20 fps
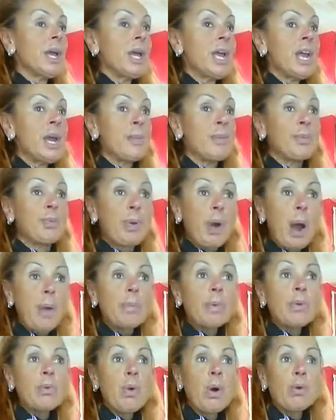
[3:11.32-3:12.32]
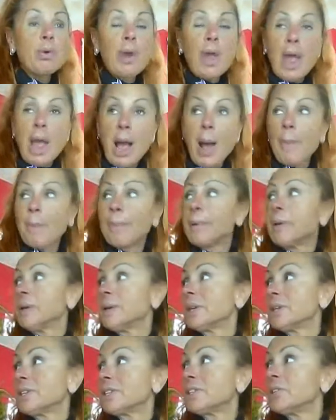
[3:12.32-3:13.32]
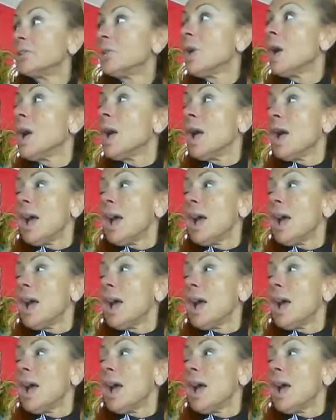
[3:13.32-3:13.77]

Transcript: It probably won't happen until